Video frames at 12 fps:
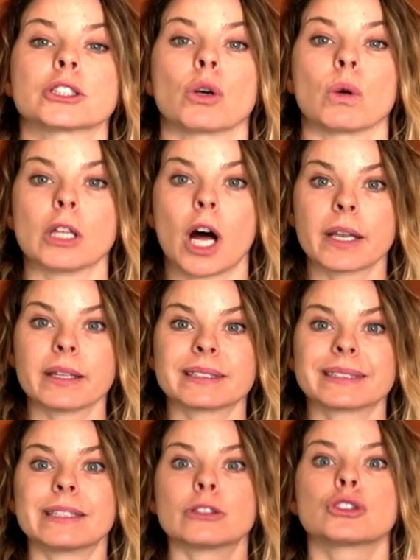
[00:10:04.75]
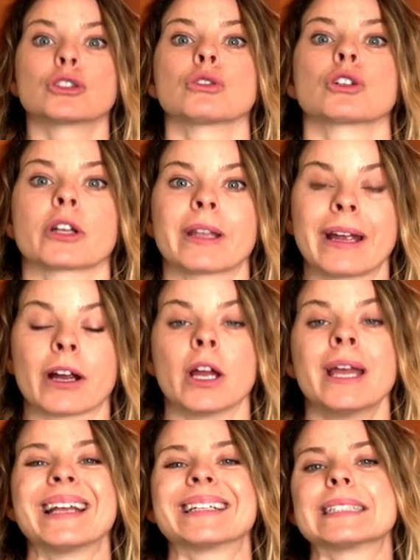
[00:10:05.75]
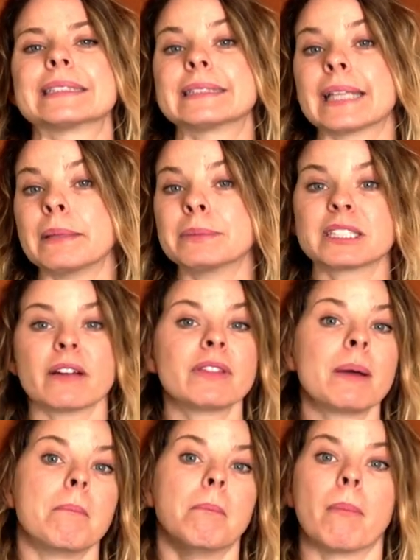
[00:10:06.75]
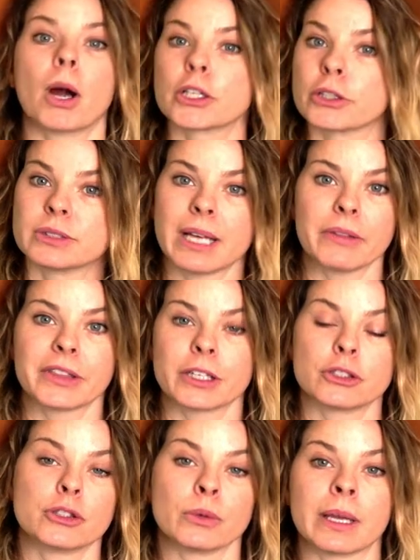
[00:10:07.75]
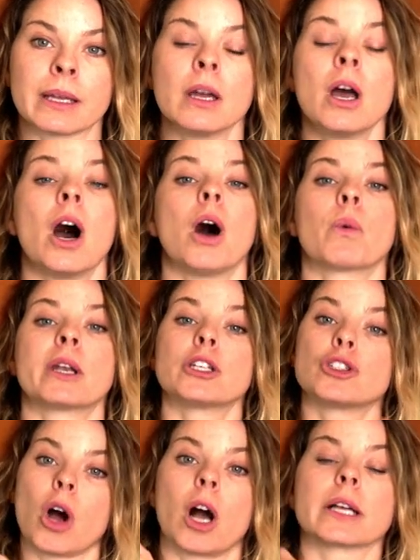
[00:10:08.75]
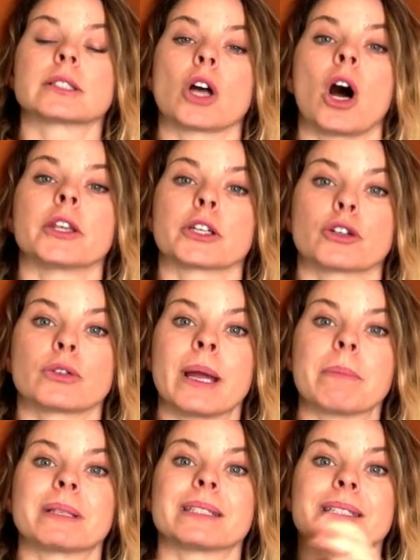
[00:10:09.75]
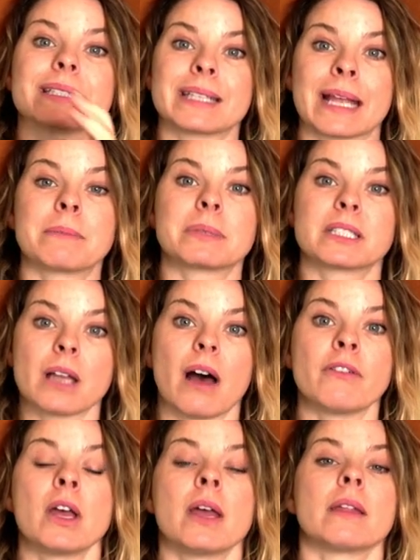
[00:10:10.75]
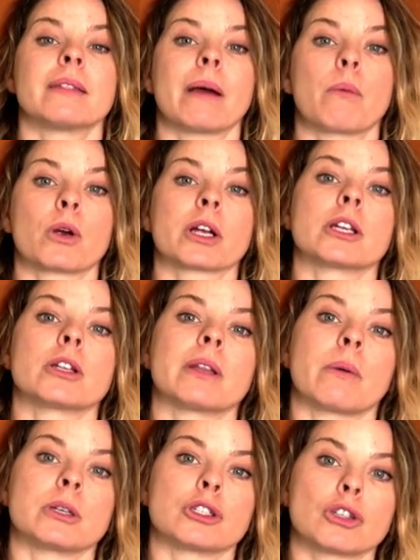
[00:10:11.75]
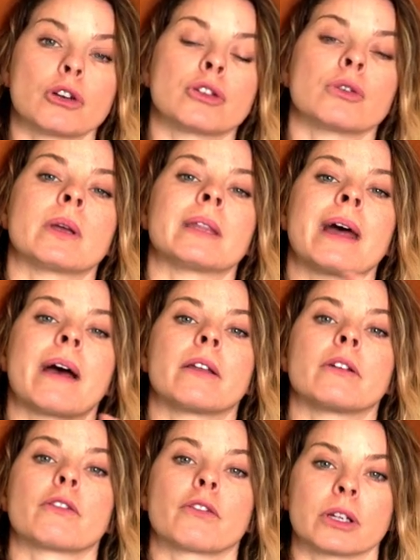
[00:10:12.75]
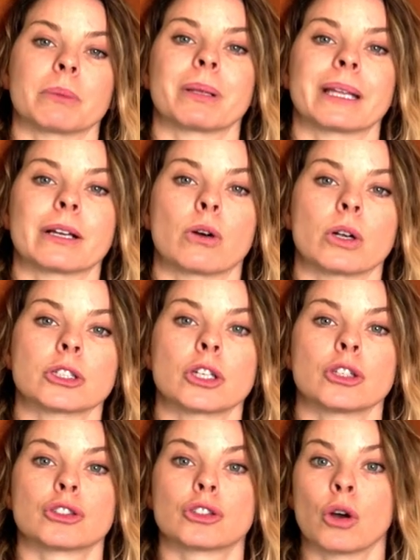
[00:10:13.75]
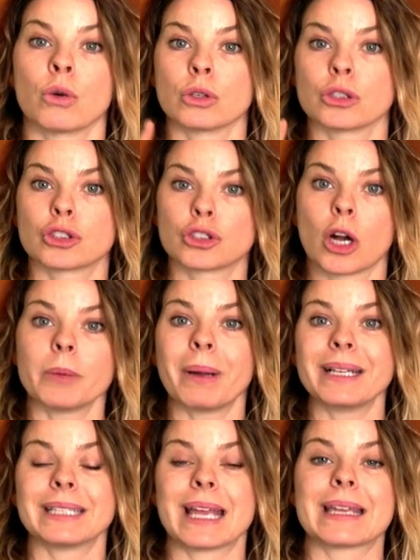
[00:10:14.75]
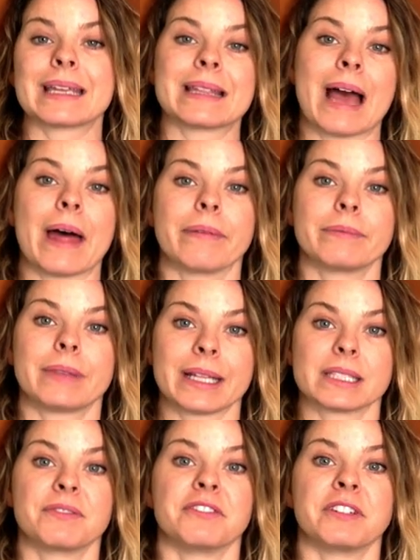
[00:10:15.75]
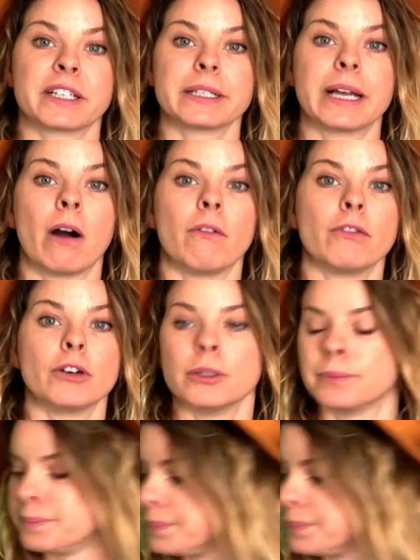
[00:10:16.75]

So a lot of the skills you learn there, it's the same stuff that Marco's out there doing when a dog is on the grip. It's the same stuff that we're gonna, that we show you in that free play course. So start by taking that. That's very helpful.